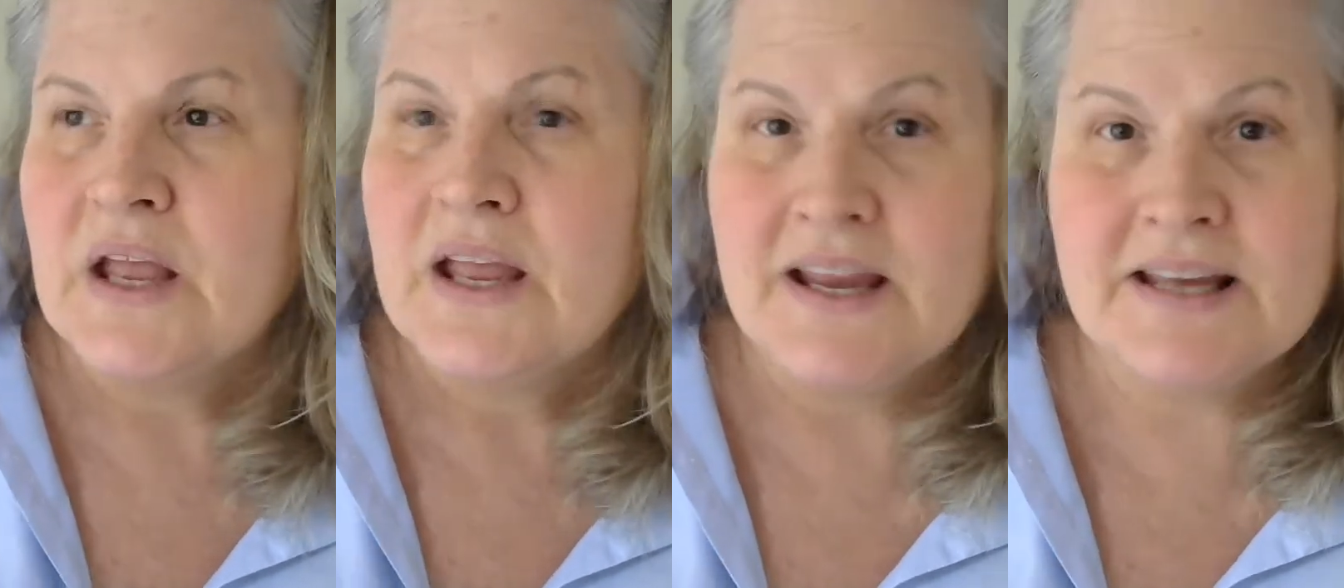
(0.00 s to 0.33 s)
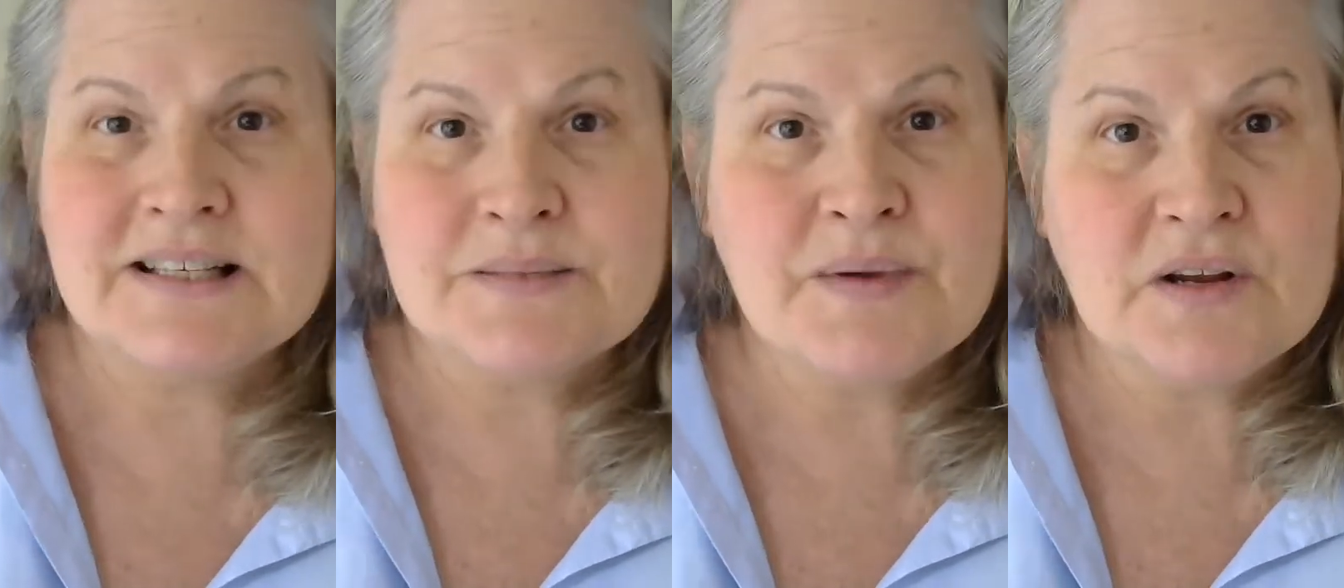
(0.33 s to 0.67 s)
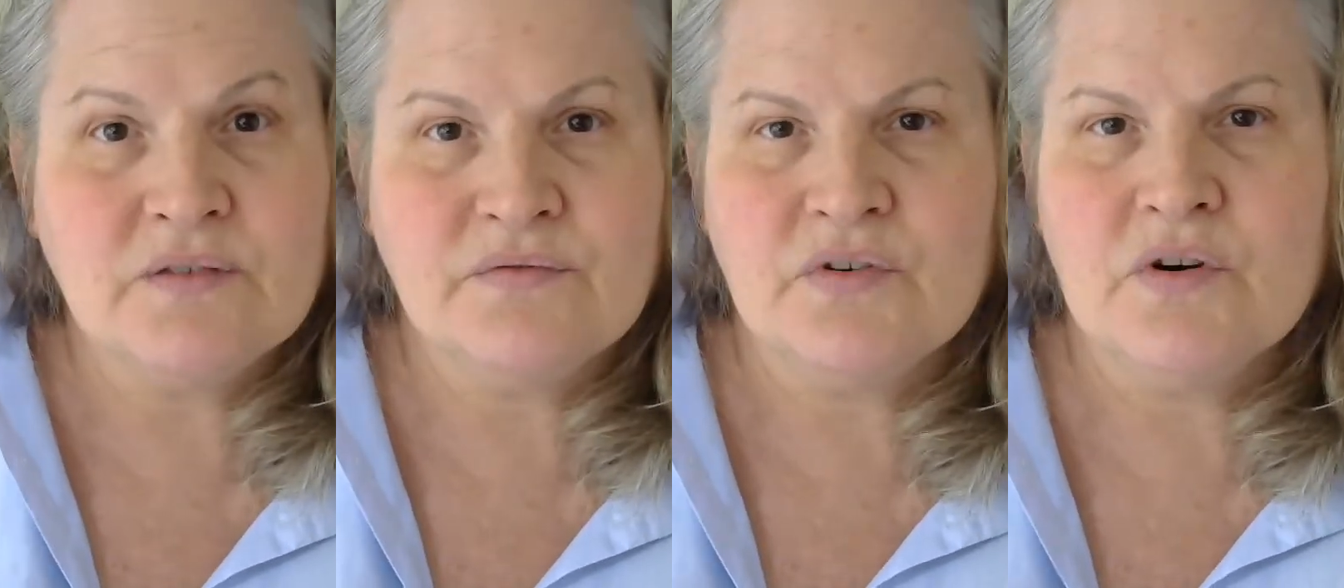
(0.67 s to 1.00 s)
it's been
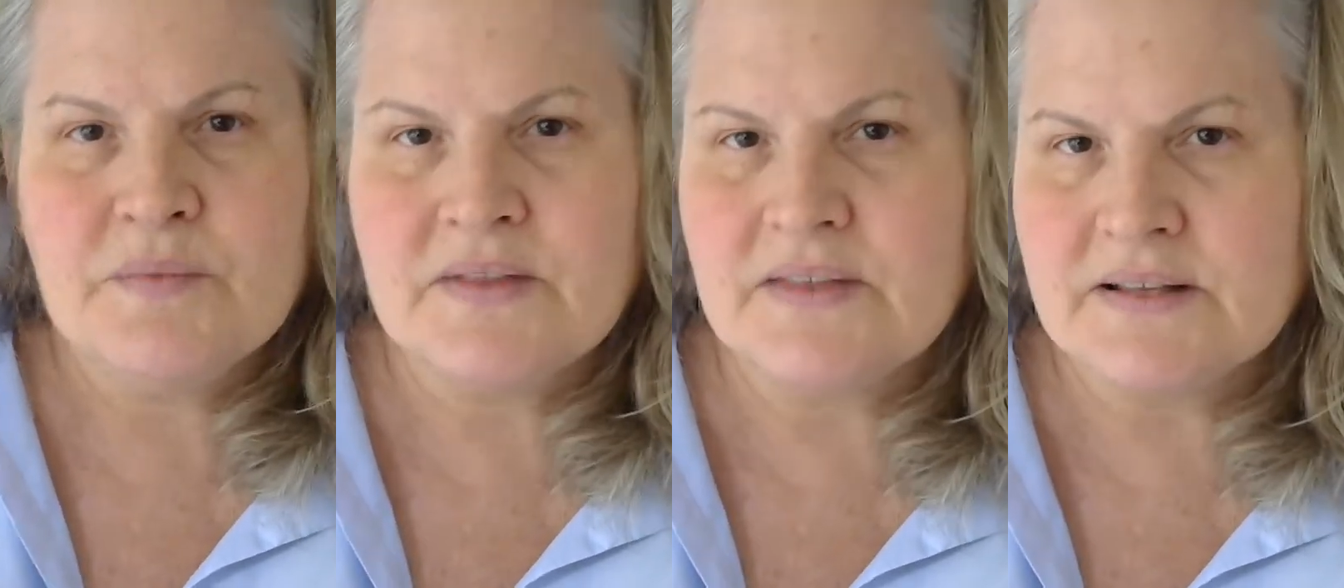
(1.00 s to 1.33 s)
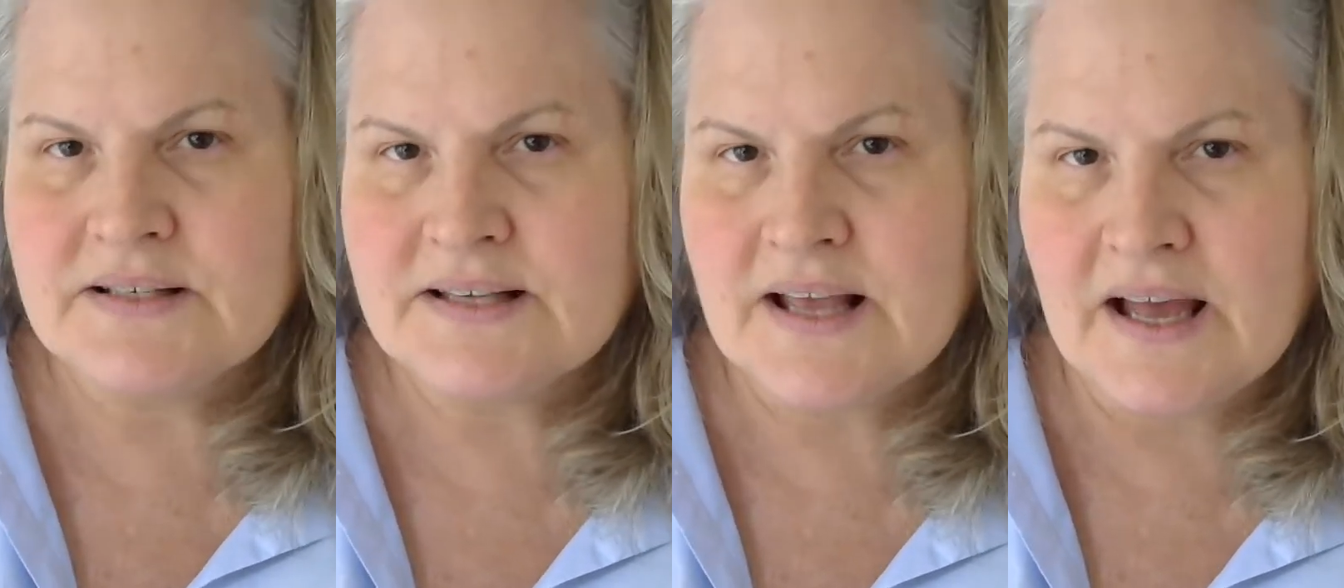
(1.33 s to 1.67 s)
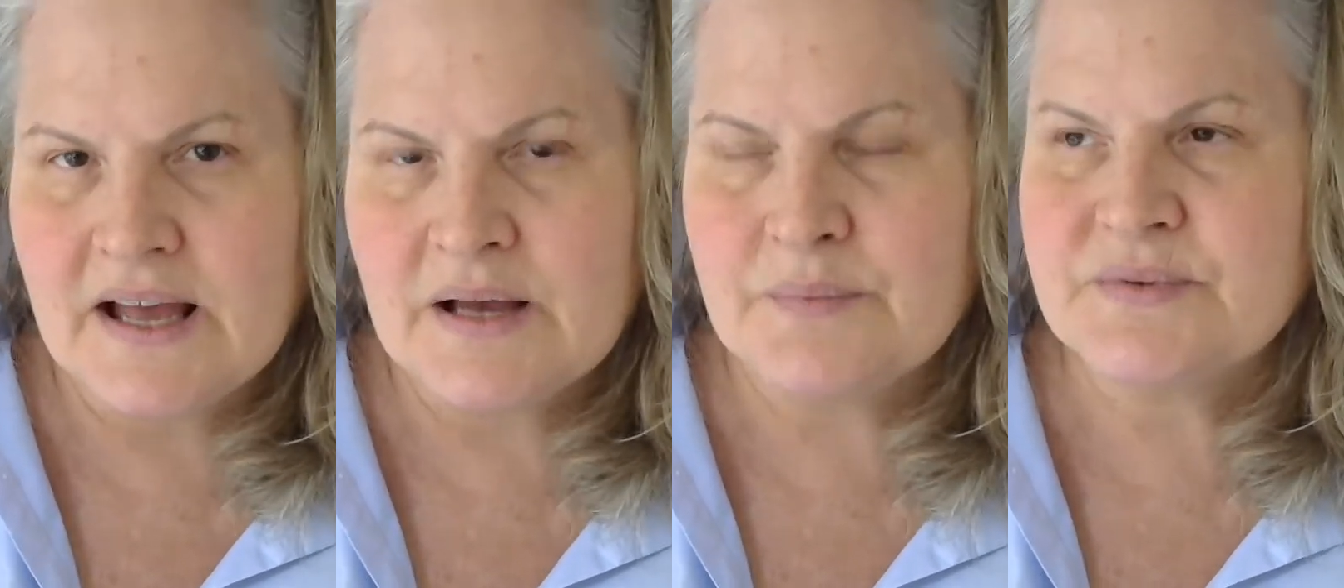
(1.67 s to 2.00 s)
confirmed that that's
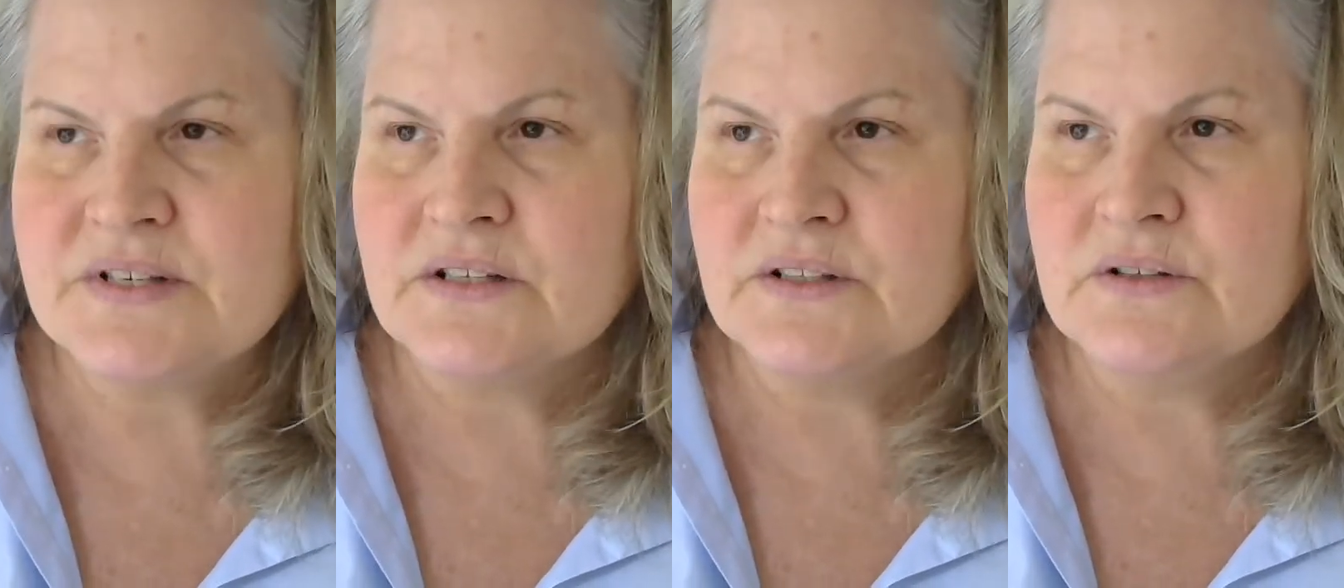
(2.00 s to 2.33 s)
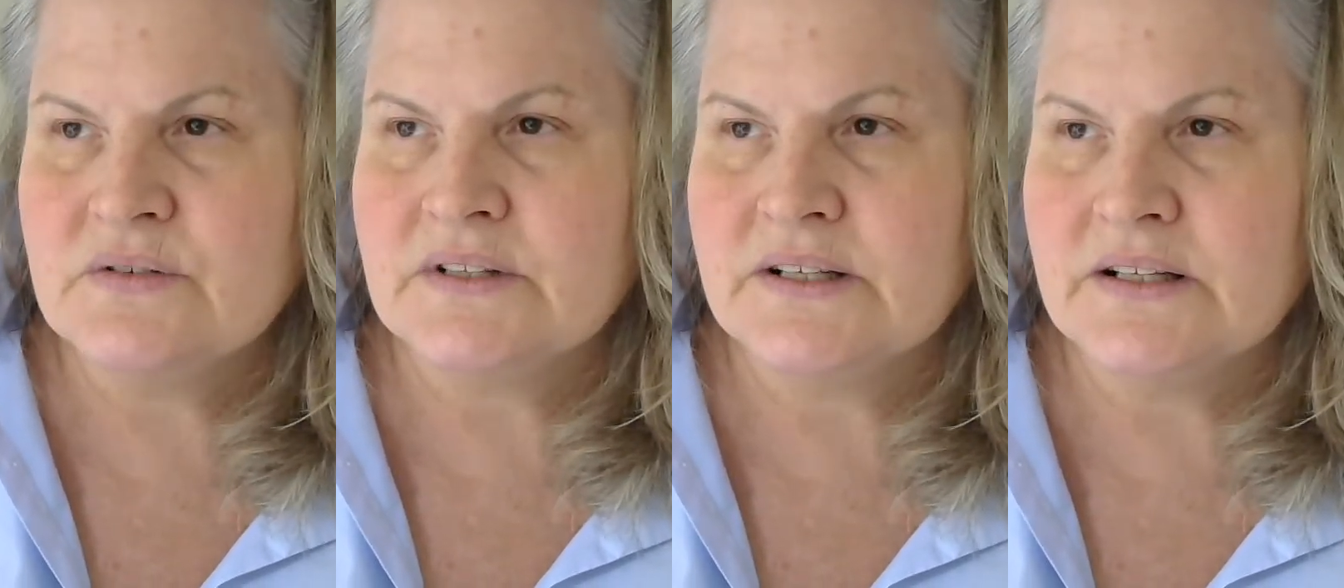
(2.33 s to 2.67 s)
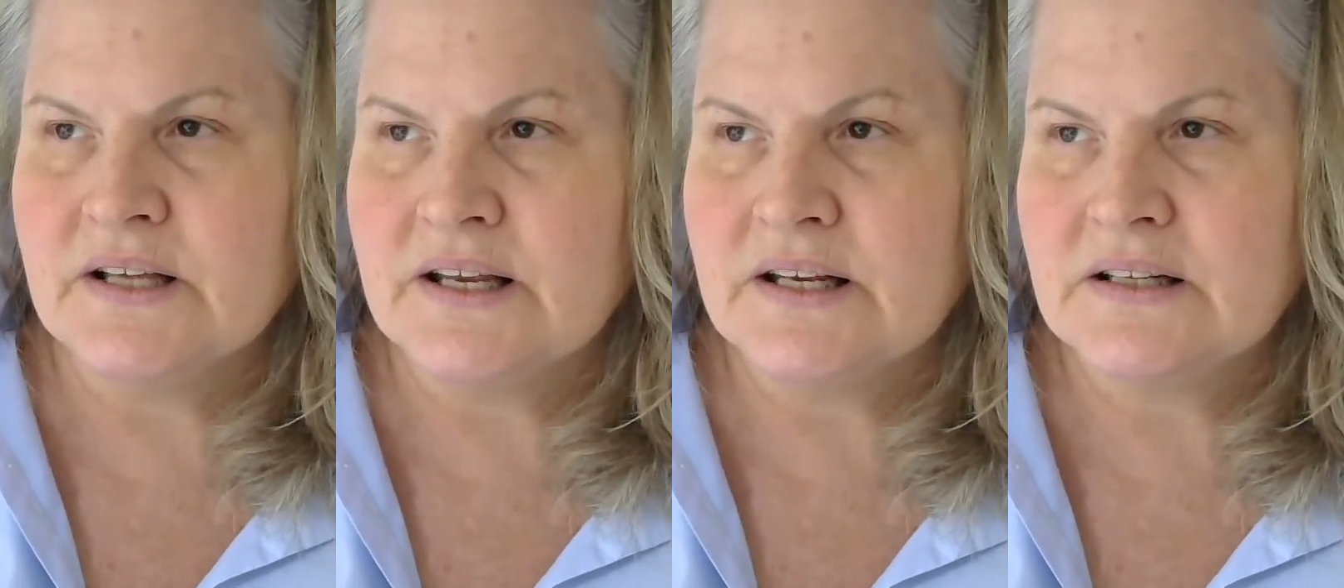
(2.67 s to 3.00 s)
absolutely
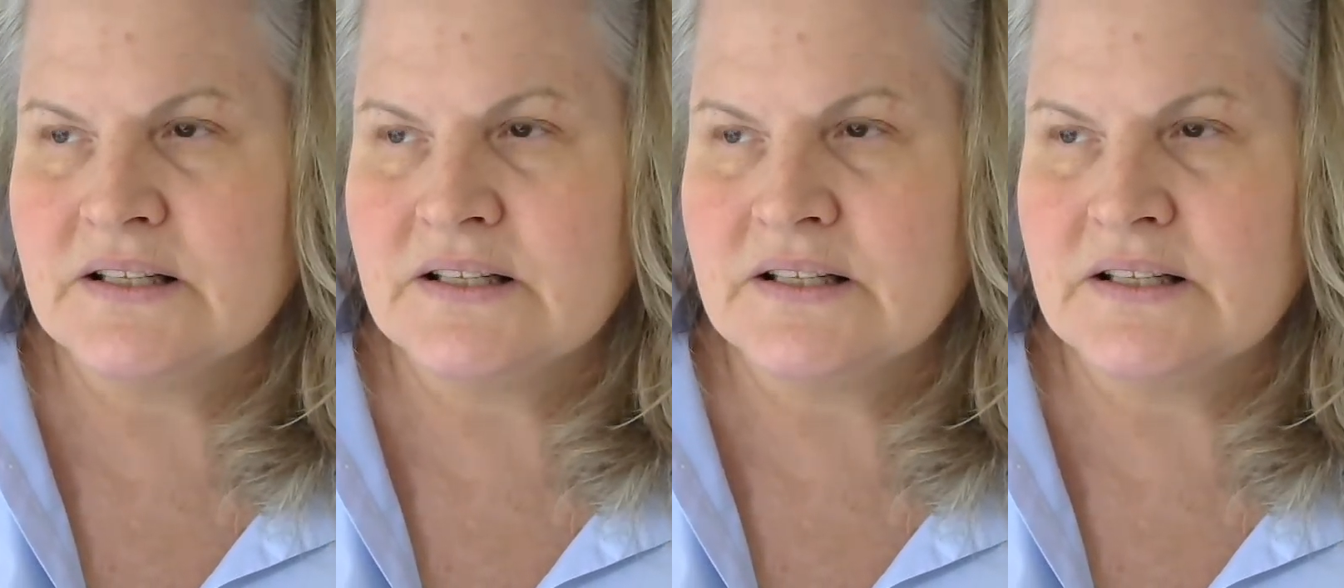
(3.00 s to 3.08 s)
like